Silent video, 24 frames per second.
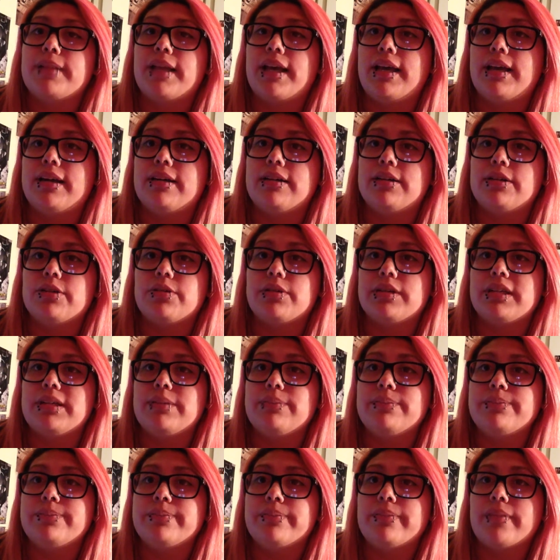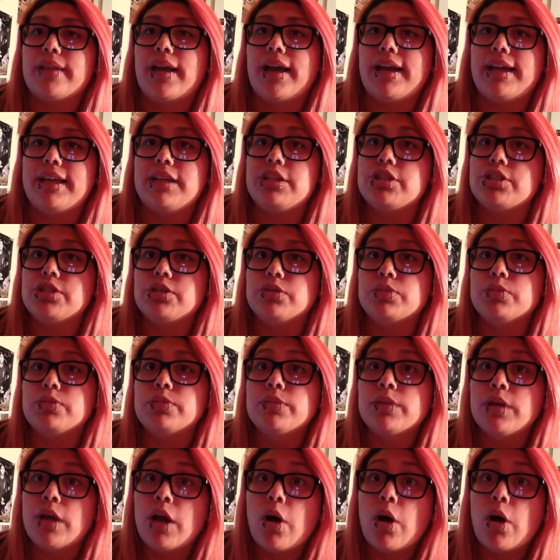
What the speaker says: and hungry, I hate you,